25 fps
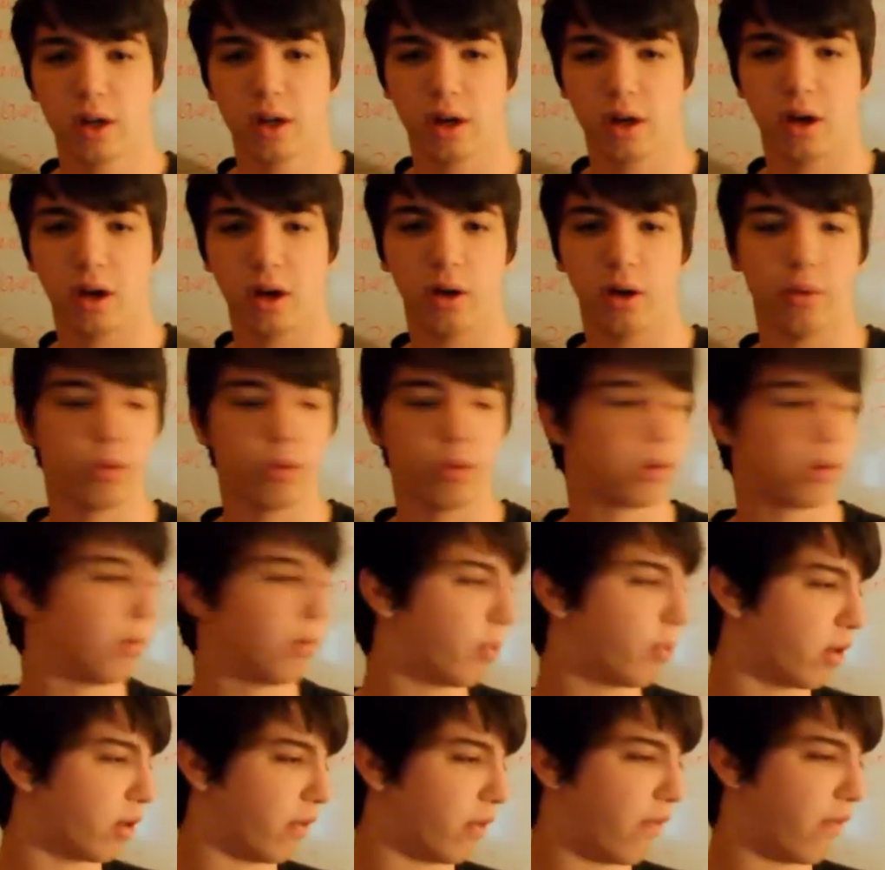We
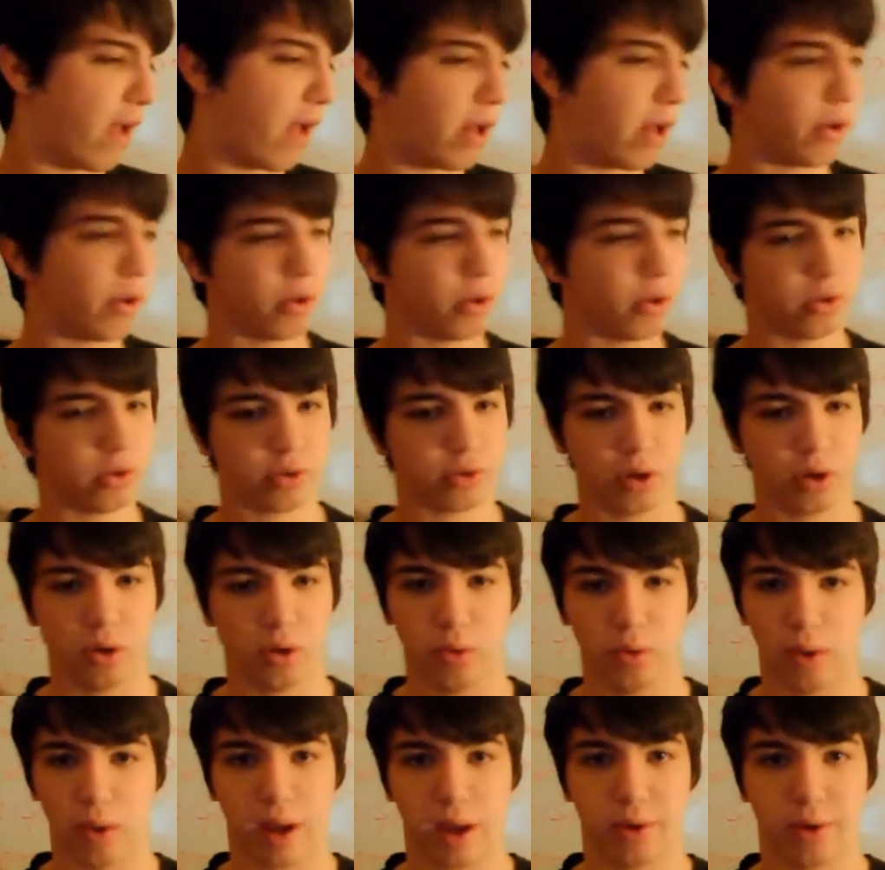support a value,
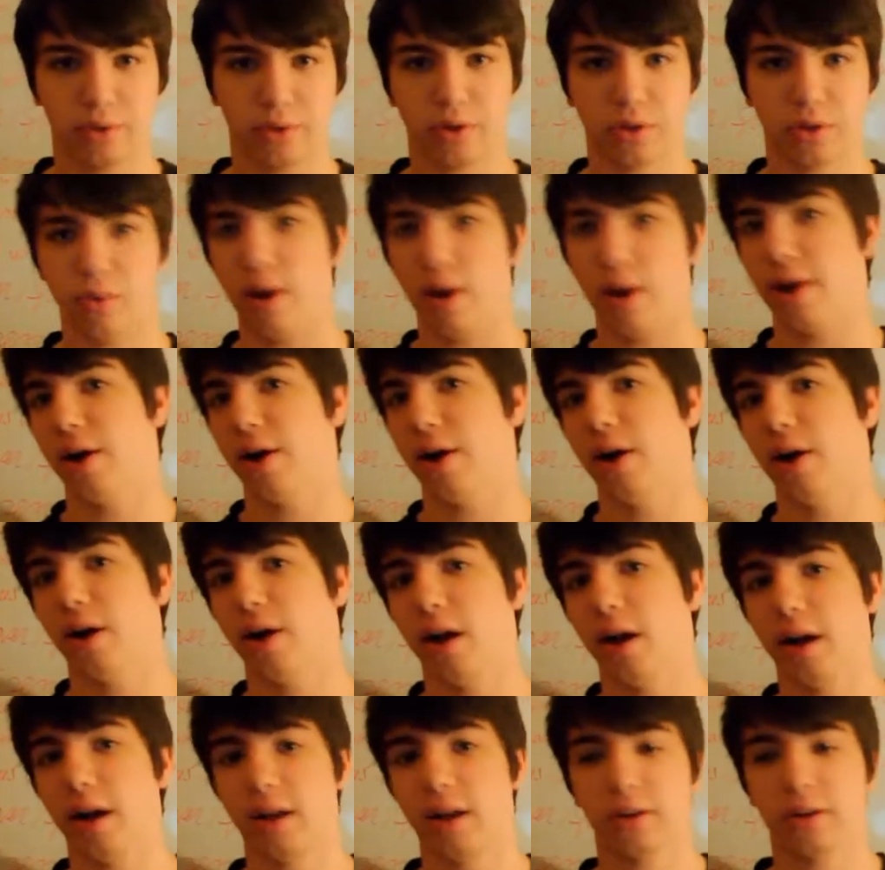so I don't see why
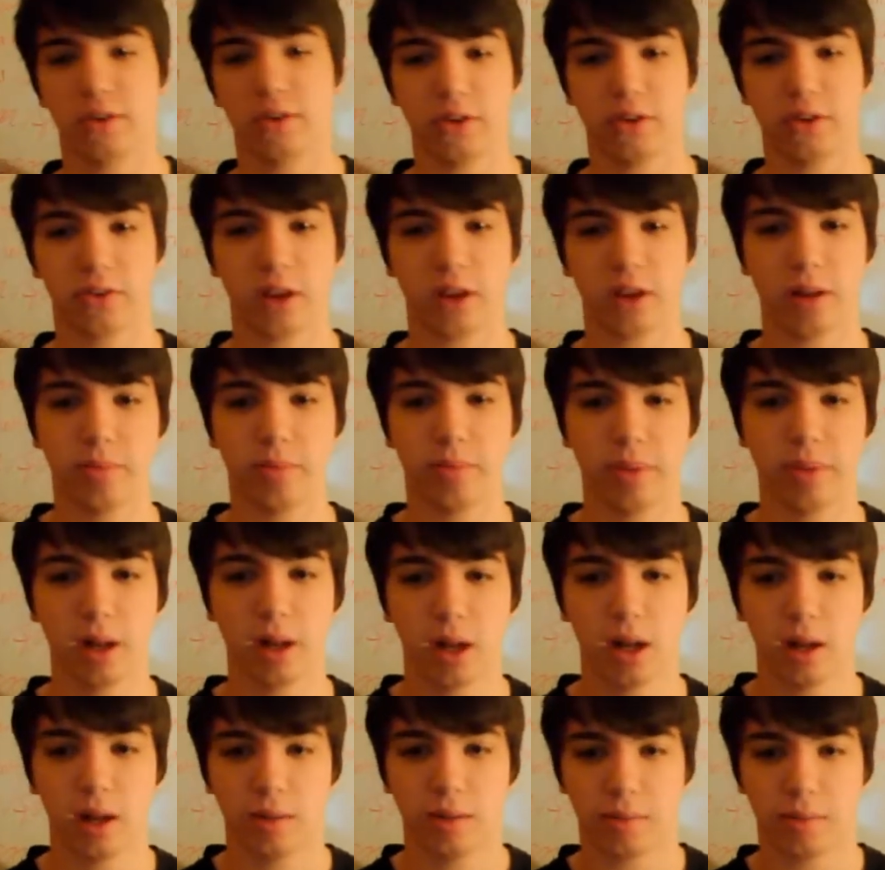not. Let's just help
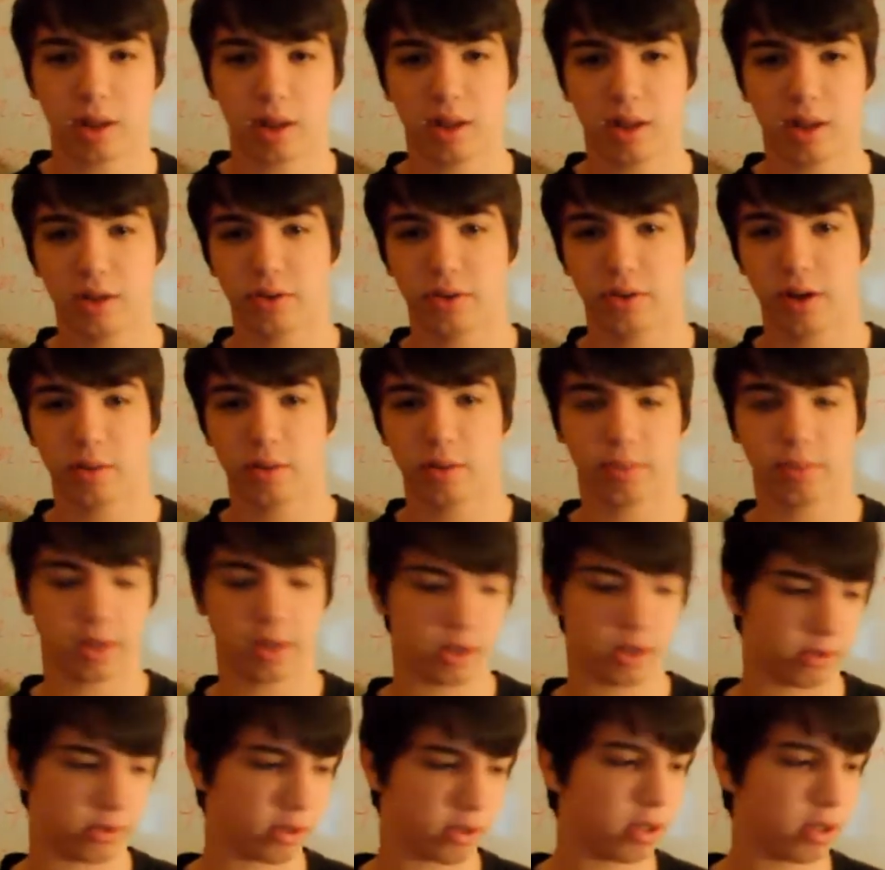because helping
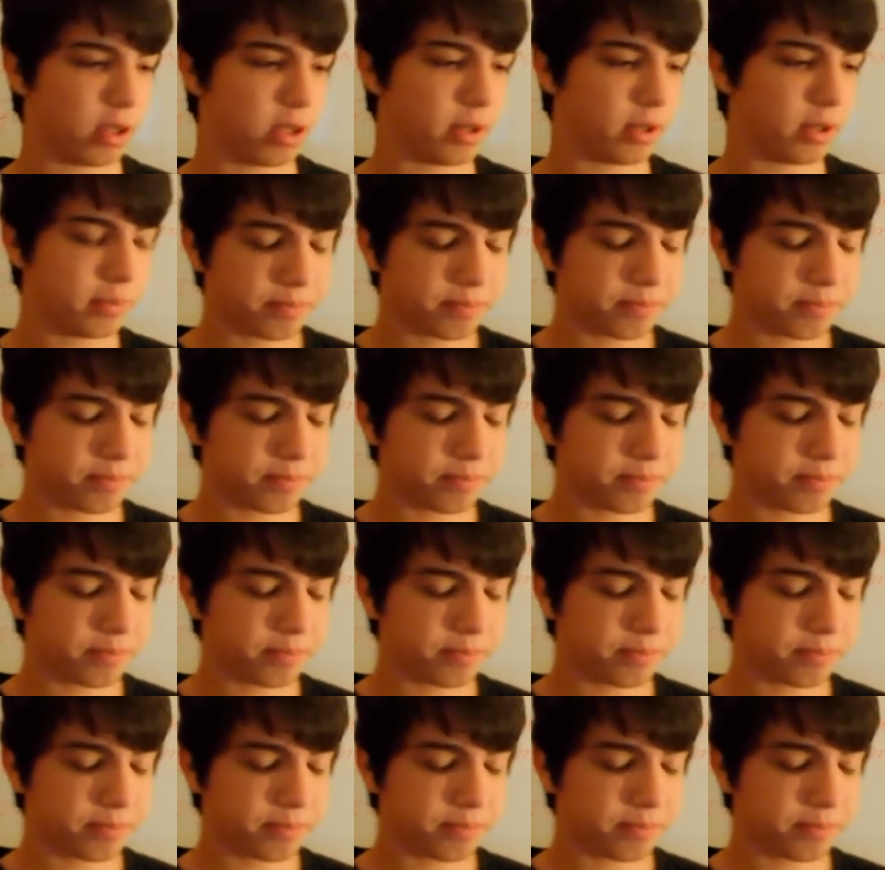is good.